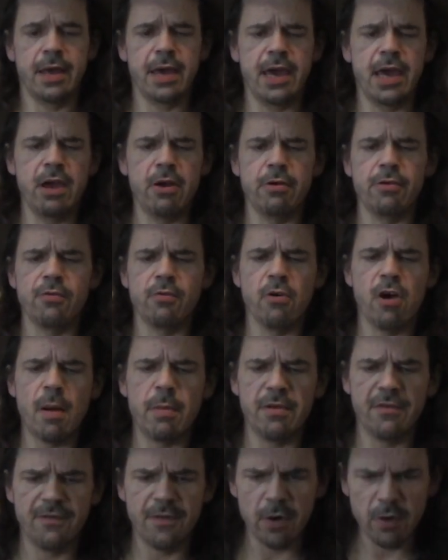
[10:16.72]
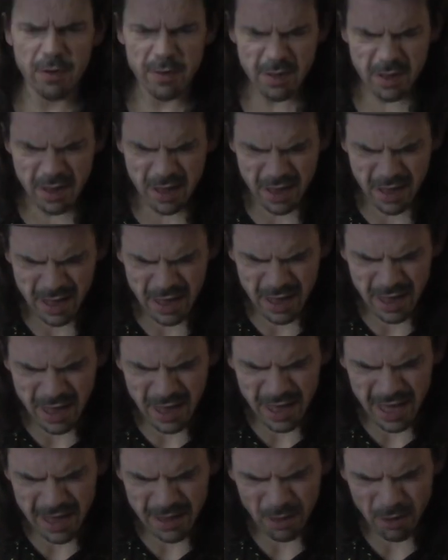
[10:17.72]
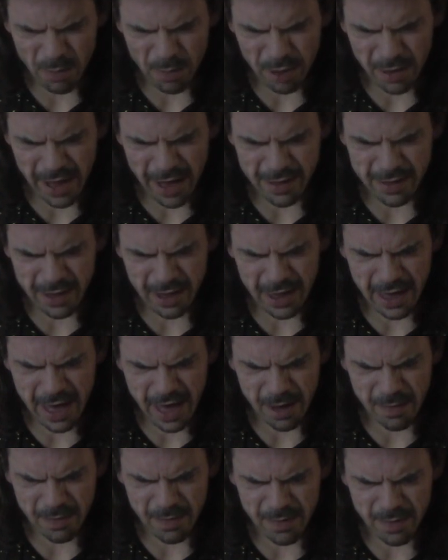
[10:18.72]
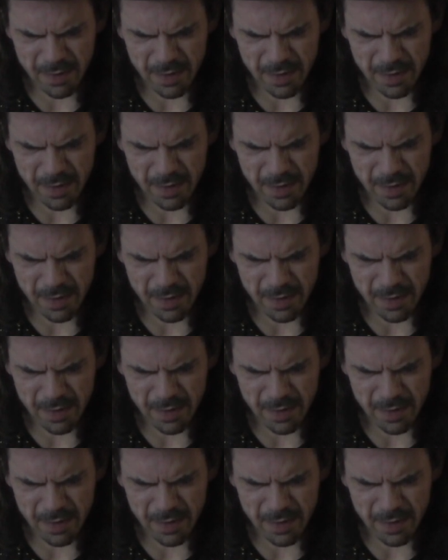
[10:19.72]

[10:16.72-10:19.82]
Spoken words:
here is Robin, folks. He had a little plastic cape.